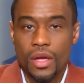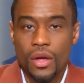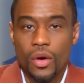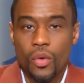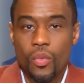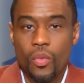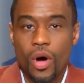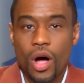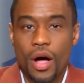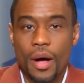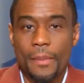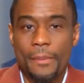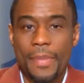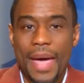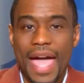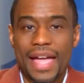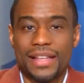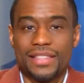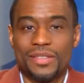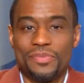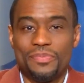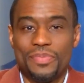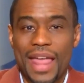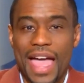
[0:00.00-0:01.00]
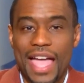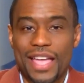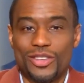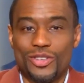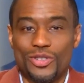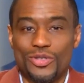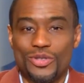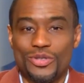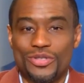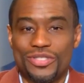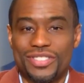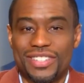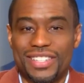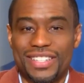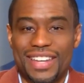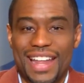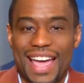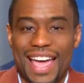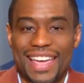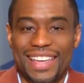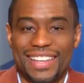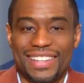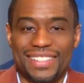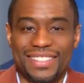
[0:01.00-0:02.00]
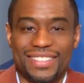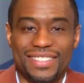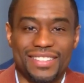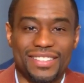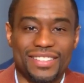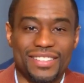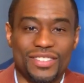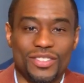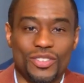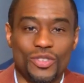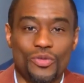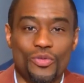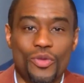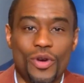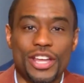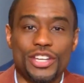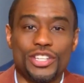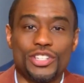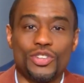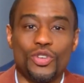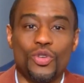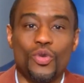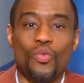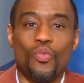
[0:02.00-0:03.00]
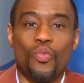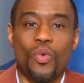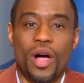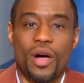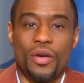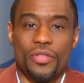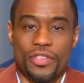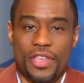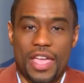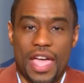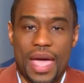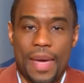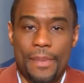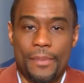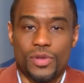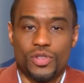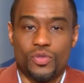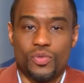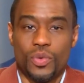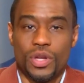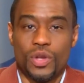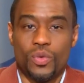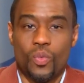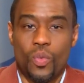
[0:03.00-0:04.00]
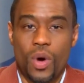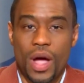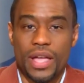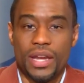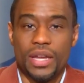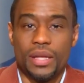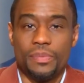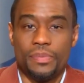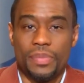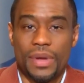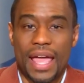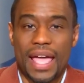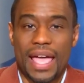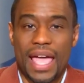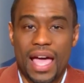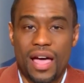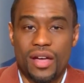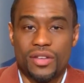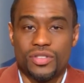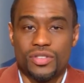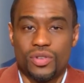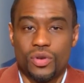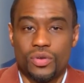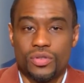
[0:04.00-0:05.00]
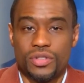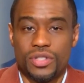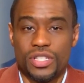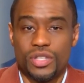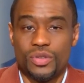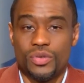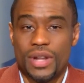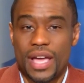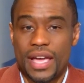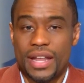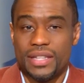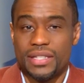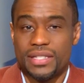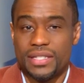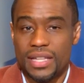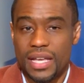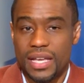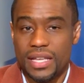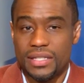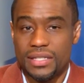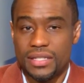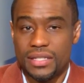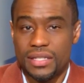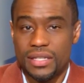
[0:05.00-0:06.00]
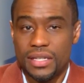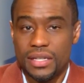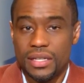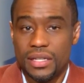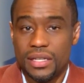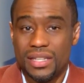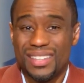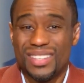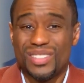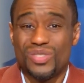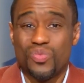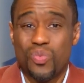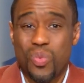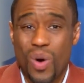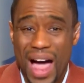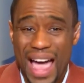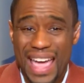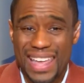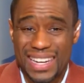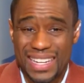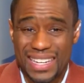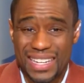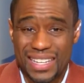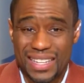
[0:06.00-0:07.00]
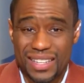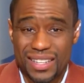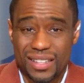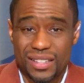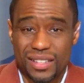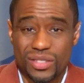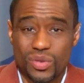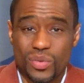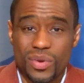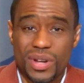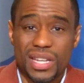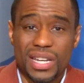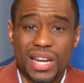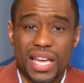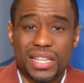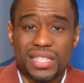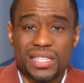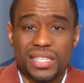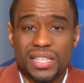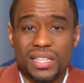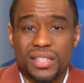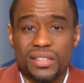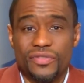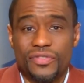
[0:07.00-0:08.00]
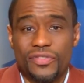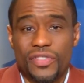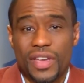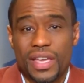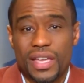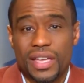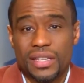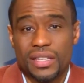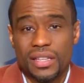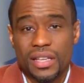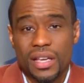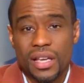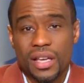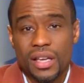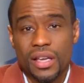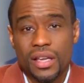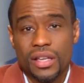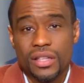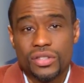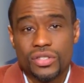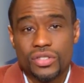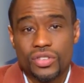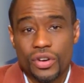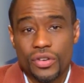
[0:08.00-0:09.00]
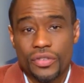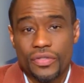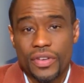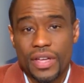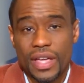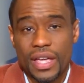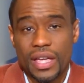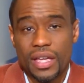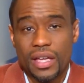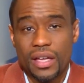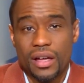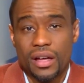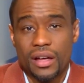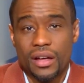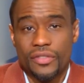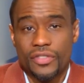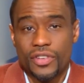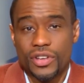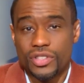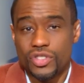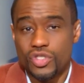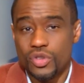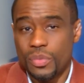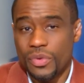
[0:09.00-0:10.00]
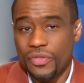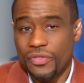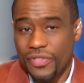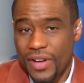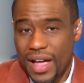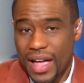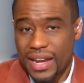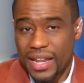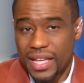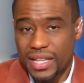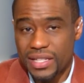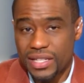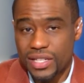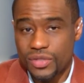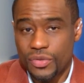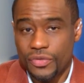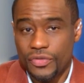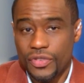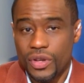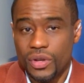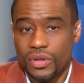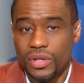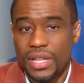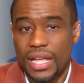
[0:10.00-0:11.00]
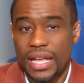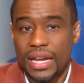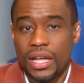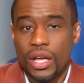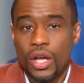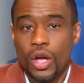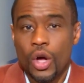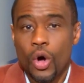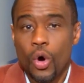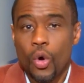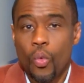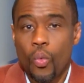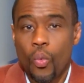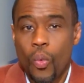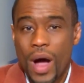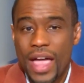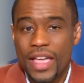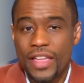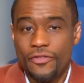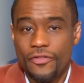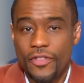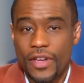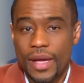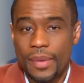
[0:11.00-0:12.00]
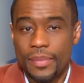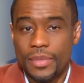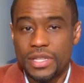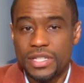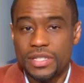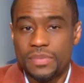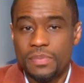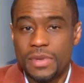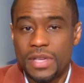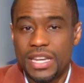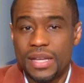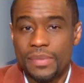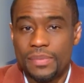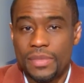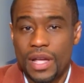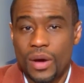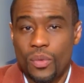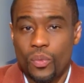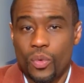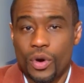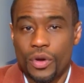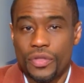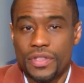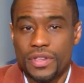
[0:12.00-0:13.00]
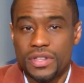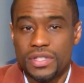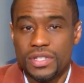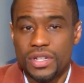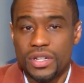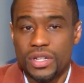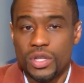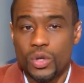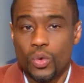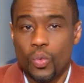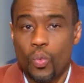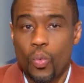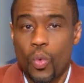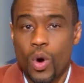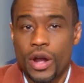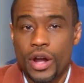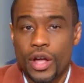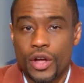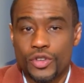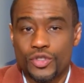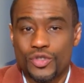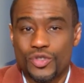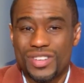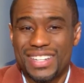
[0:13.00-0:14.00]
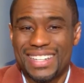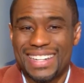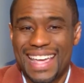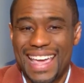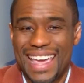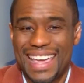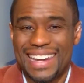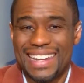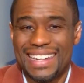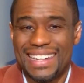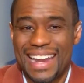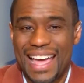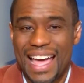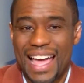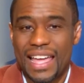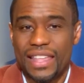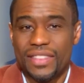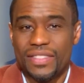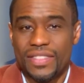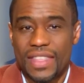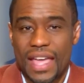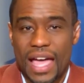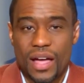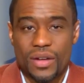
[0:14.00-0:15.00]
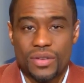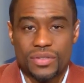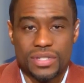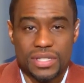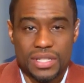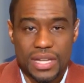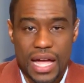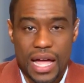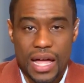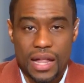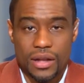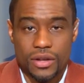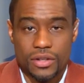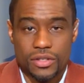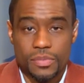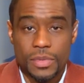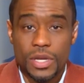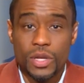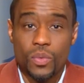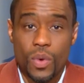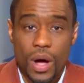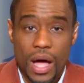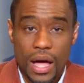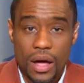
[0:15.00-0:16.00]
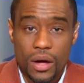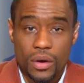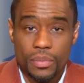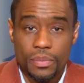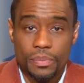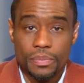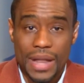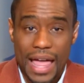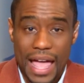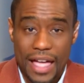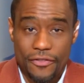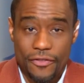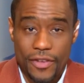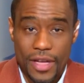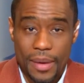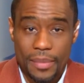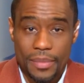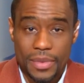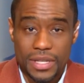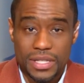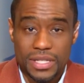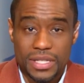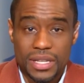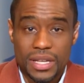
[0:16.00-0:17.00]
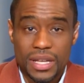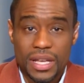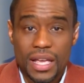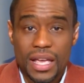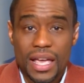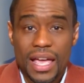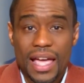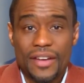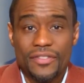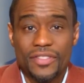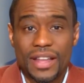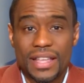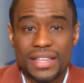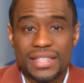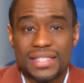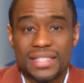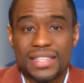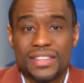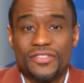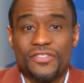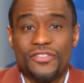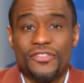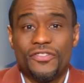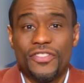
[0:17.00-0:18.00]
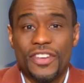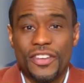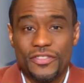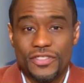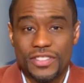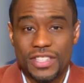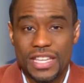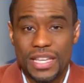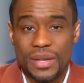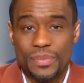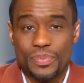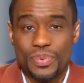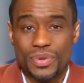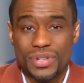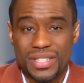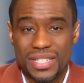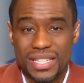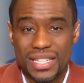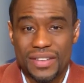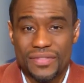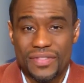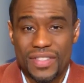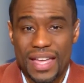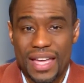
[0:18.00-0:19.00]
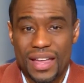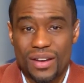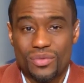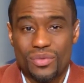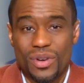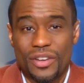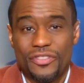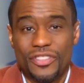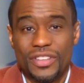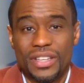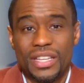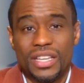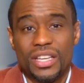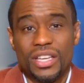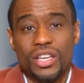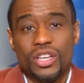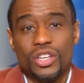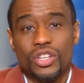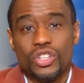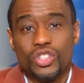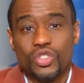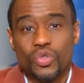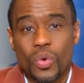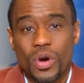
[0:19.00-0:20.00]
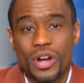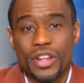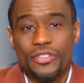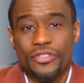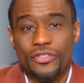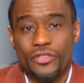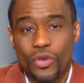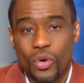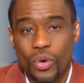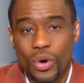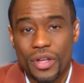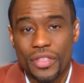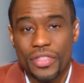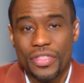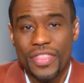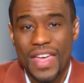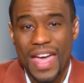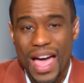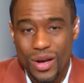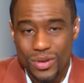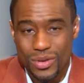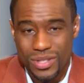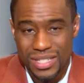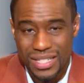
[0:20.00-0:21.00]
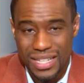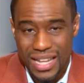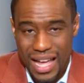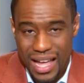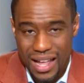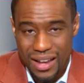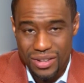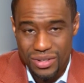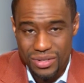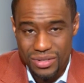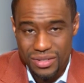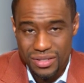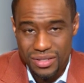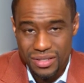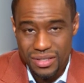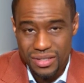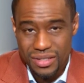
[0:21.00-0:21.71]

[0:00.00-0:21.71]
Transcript: Welcome back to Black News Tonight. The racial wealth gap between white and black households in the United States is widening. A 2019 Fed survey of consumer finance has revealed that white families' median net worth is nearly $189,000. Meanwhile, black families have less than 15% of that, roughly $24,000.